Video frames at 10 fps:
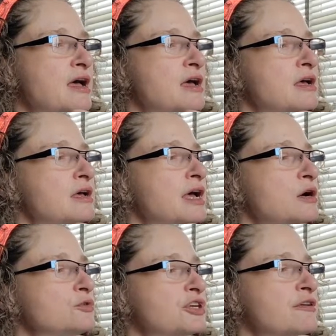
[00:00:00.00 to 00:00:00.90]

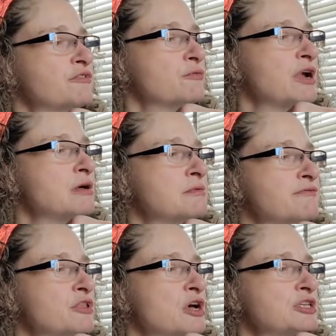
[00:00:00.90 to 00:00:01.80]
out of the realm
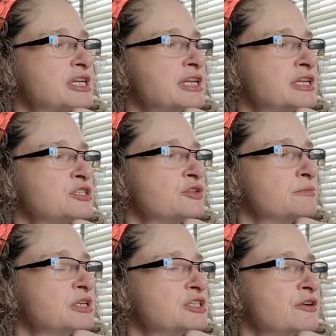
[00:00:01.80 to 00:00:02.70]
of thought and into the
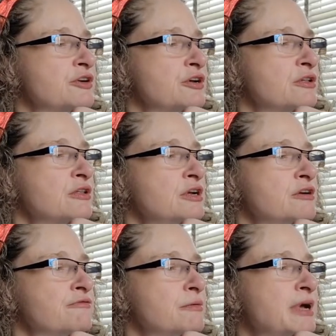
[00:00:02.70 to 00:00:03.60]
material,
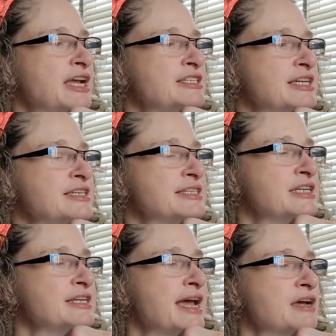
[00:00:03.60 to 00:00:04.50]
from ideas
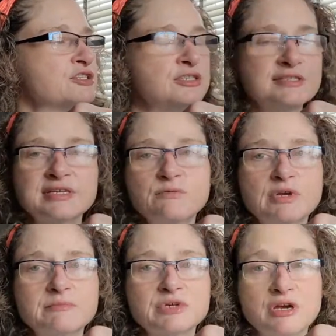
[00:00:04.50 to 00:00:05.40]
into action. See what
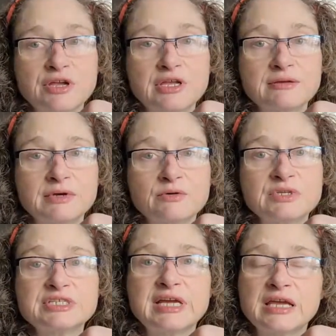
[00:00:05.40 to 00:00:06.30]
I'm talking
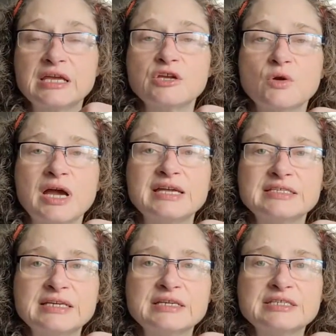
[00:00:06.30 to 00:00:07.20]
about? Taking your
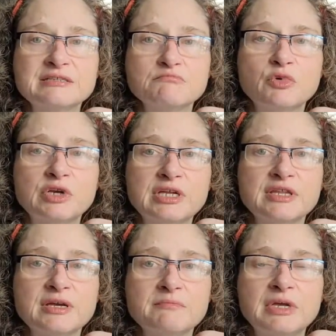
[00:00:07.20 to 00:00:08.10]
ideas and putting
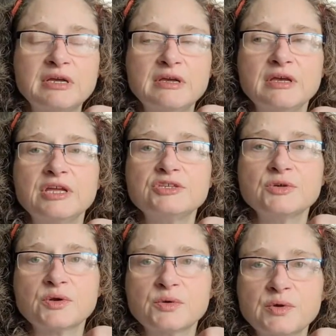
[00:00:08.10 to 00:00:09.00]
them
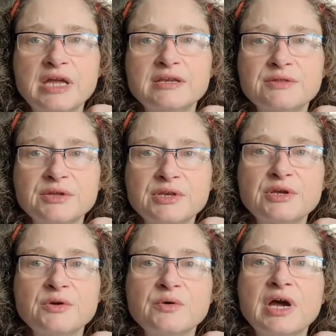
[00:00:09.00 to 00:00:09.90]
into creating the
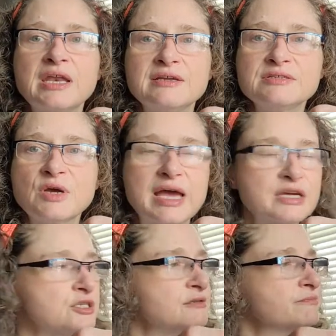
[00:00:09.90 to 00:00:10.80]
new and into
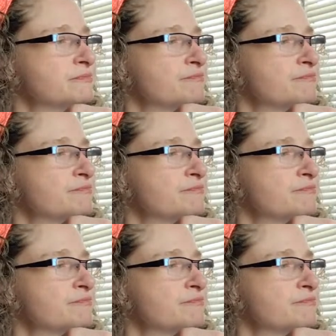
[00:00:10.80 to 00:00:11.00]
action.